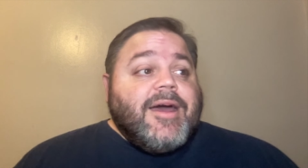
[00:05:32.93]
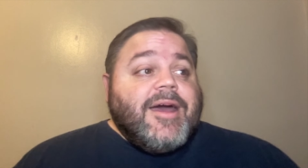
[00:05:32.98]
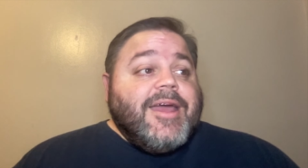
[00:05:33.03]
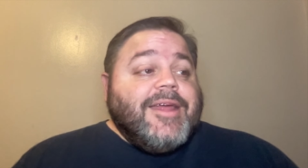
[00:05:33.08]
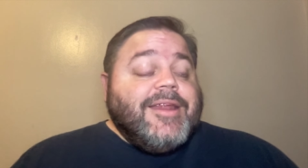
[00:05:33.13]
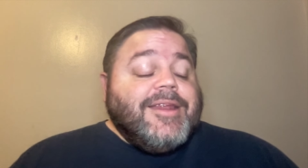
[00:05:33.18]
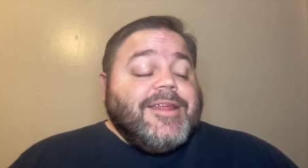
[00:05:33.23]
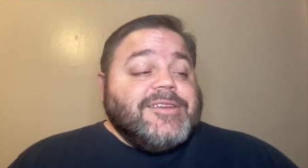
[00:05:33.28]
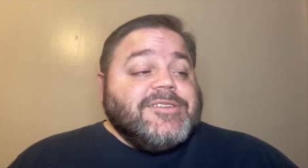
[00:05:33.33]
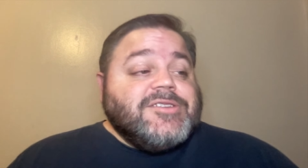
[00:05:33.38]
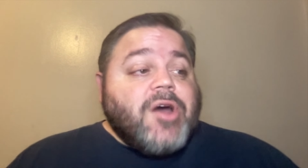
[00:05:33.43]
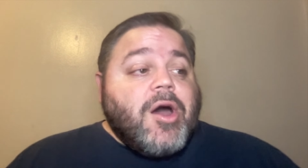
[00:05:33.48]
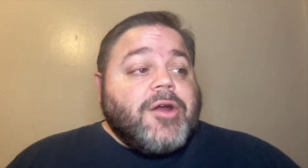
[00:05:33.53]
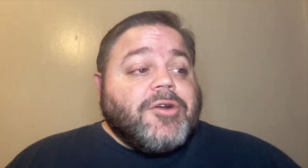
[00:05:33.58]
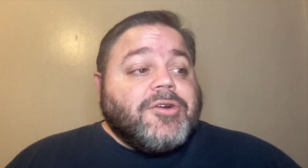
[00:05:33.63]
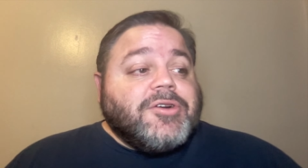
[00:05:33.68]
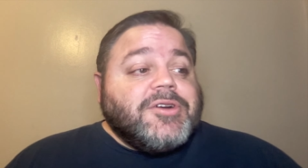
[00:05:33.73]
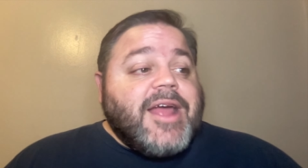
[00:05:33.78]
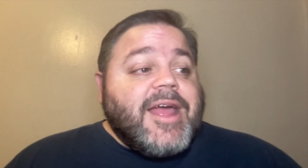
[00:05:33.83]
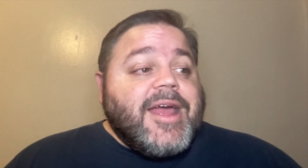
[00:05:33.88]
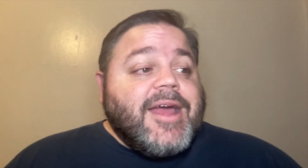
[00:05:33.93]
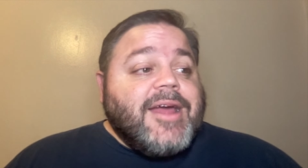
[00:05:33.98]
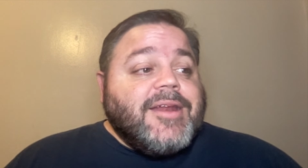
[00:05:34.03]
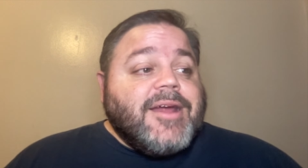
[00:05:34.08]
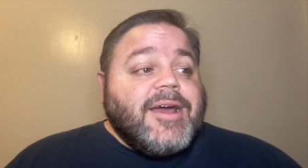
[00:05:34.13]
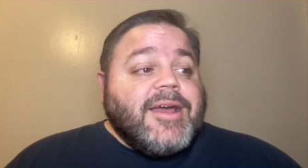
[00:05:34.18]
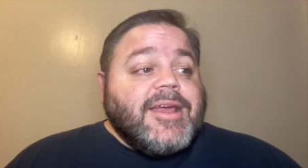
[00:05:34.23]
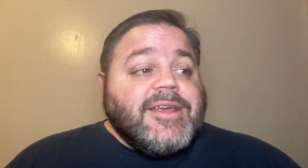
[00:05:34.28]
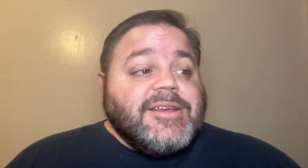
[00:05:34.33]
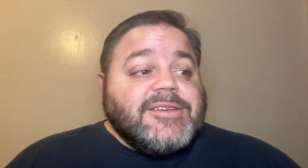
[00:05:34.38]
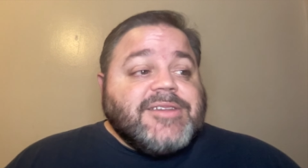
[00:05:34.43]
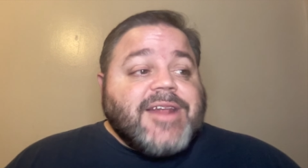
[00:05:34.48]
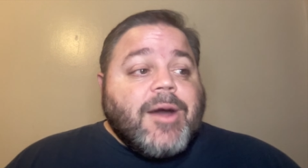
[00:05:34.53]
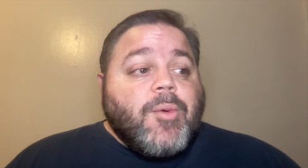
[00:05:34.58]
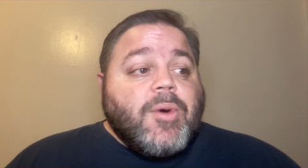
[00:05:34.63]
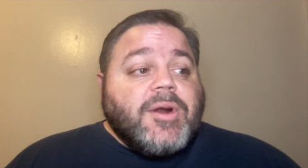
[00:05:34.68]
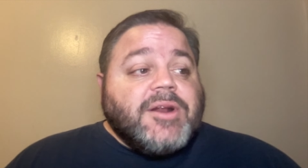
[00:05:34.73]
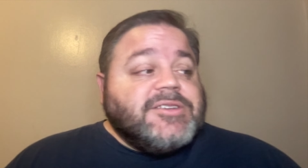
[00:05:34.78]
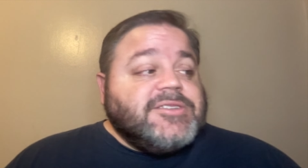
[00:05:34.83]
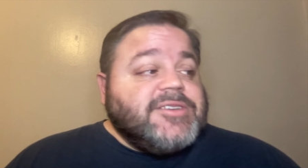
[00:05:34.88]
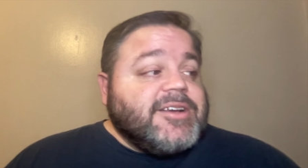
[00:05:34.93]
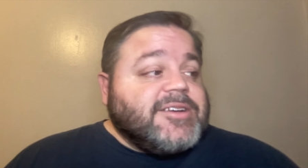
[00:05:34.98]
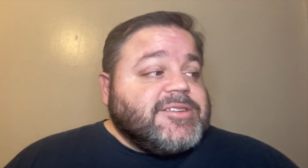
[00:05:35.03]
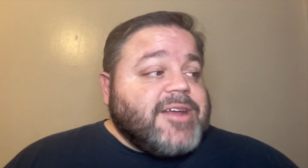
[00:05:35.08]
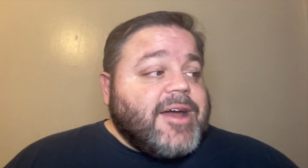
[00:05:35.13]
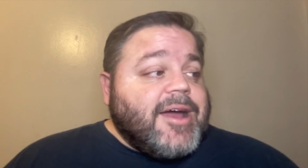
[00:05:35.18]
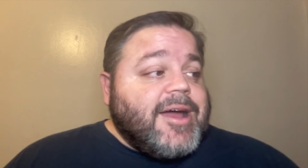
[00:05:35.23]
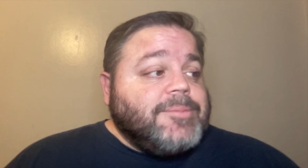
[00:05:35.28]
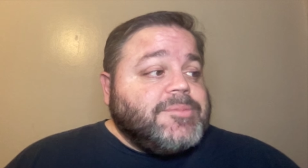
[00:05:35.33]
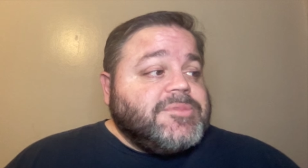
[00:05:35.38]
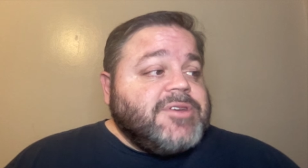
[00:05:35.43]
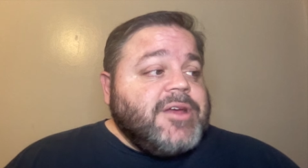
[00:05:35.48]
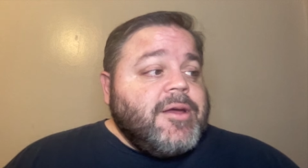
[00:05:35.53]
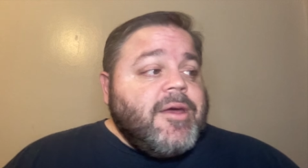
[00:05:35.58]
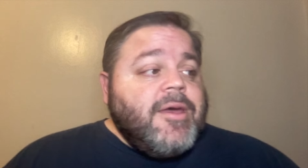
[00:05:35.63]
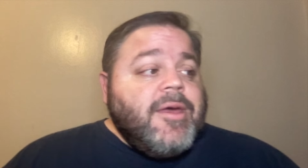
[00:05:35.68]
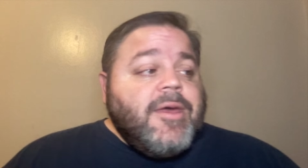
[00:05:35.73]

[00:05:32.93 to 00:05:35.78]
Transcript: in his honor and uh, he has now won it 6 times.